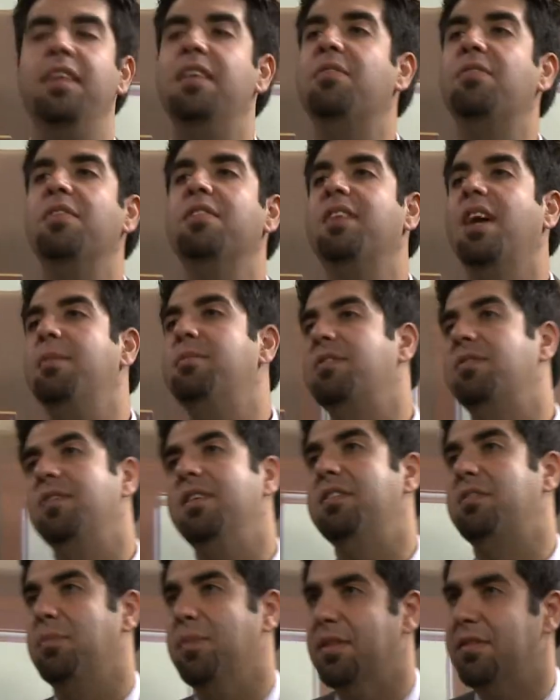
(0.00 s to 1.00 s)
different types of
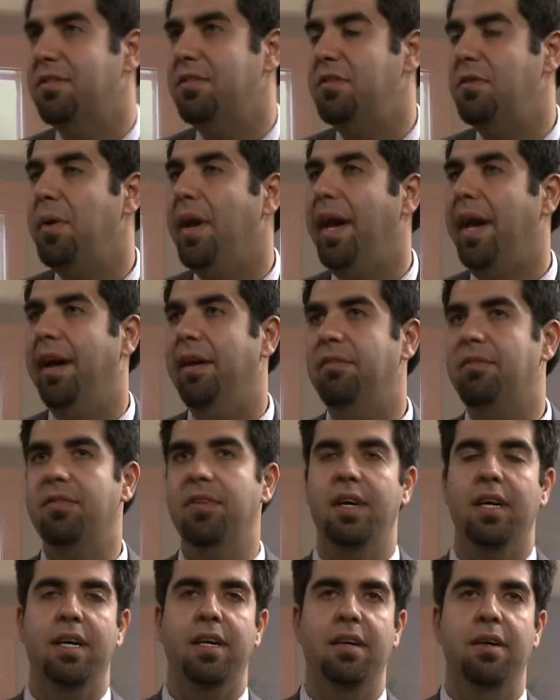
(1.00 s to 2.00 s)
easements. You have
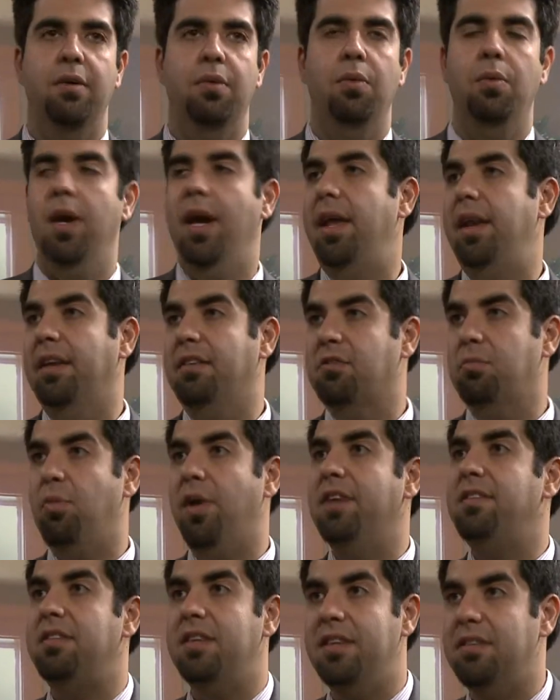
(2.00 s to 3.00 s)
an
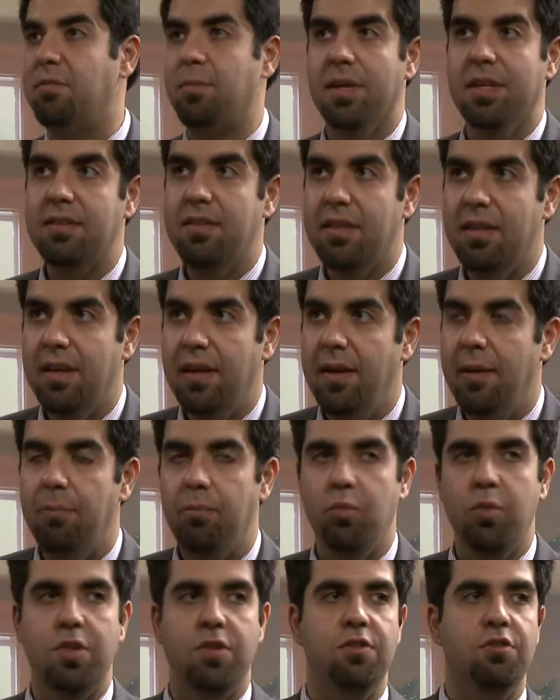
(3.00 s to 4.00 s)
express easement,
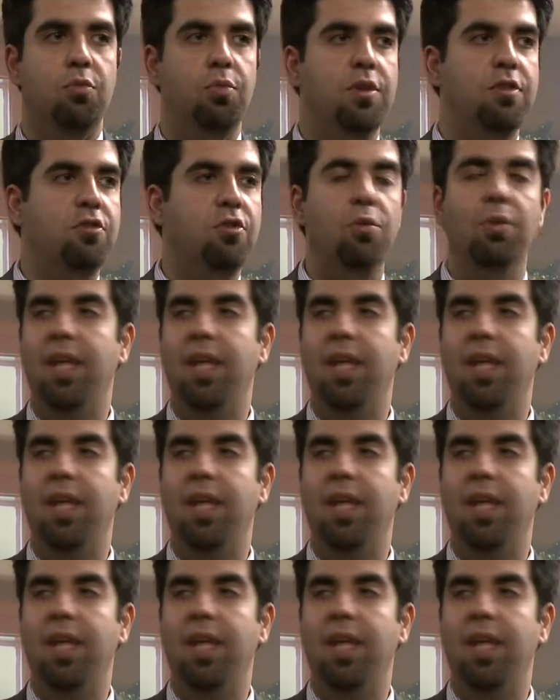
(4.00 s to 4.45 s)
which is when two